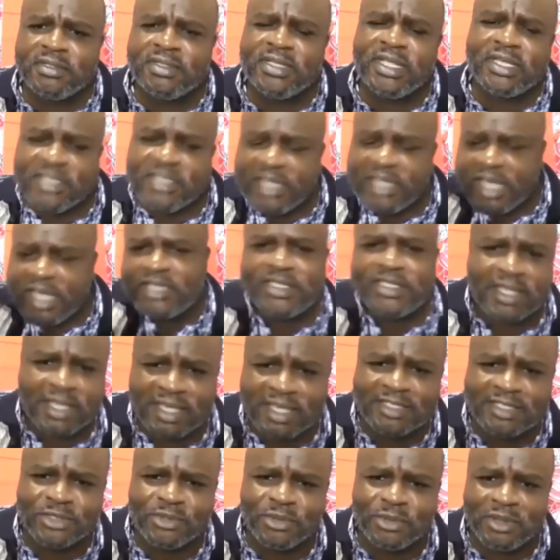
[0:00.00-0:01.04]
they changed the
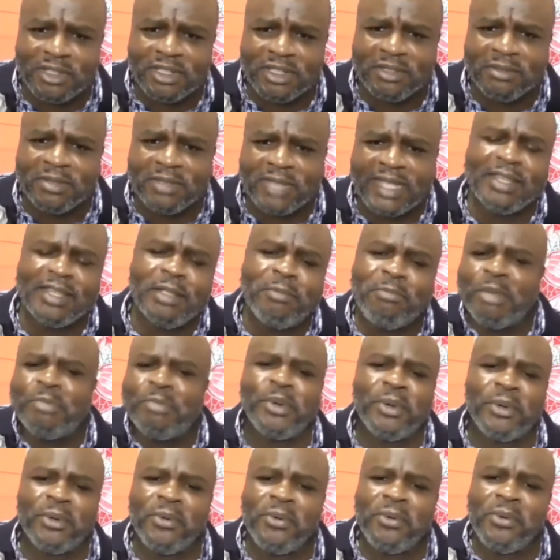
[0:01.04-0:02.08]
history, and the
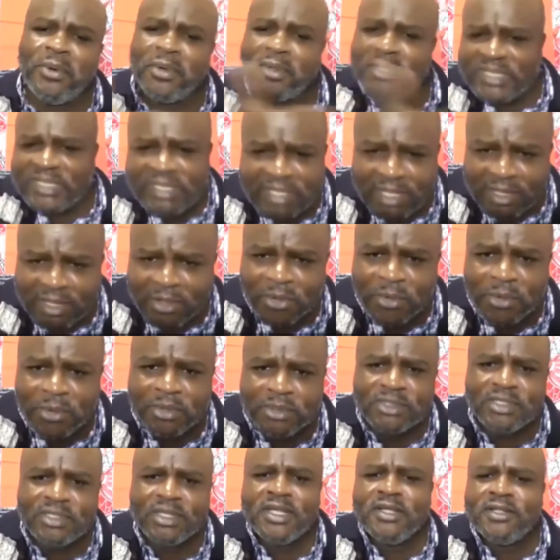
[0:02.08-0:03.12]
people who was in the
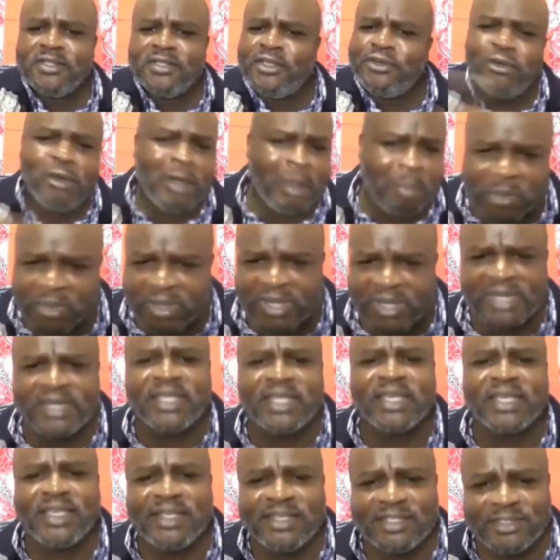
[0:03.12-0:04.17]
hood, they don't appear in
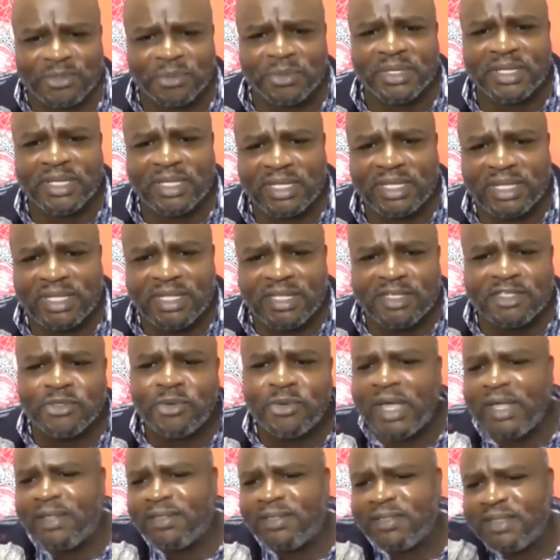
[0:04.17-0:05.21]
the history.
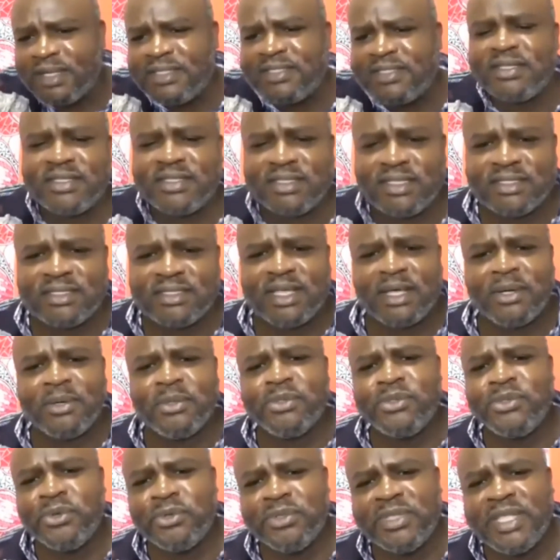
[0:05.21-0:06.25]
So I think the sister
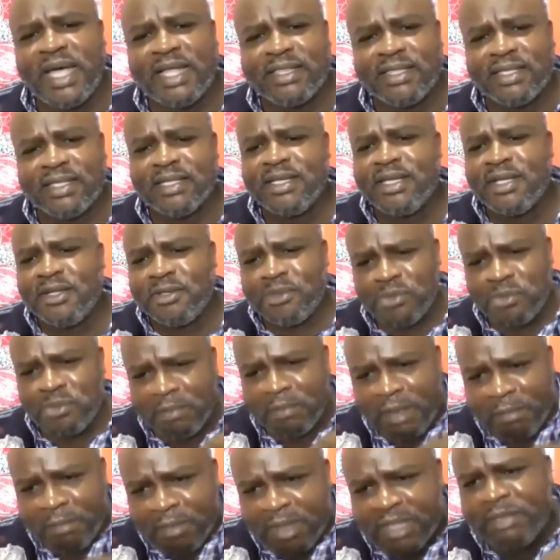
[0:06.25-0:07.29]
will do that to
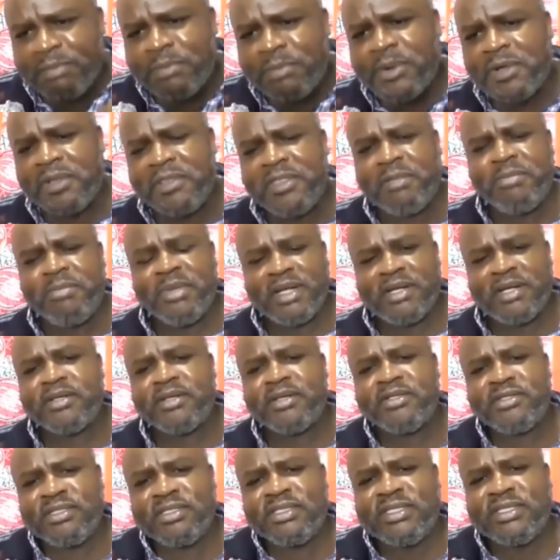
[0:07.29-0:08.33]
remember the brother,
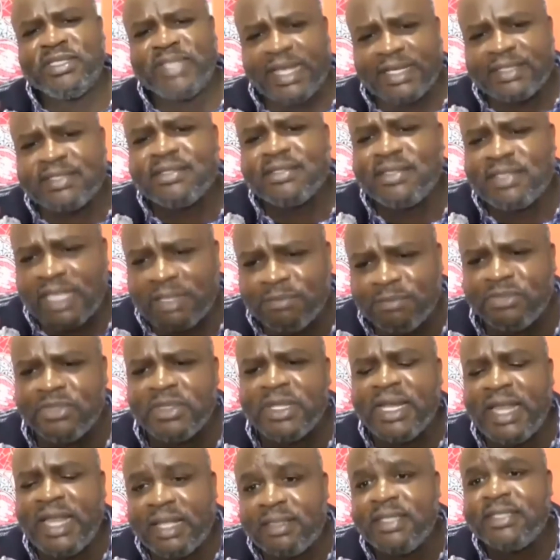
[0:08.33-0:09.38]
because that's
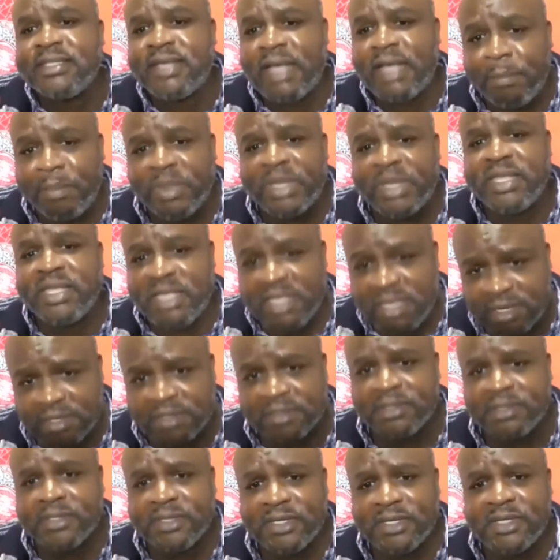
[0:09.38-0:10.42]
something like this happened here.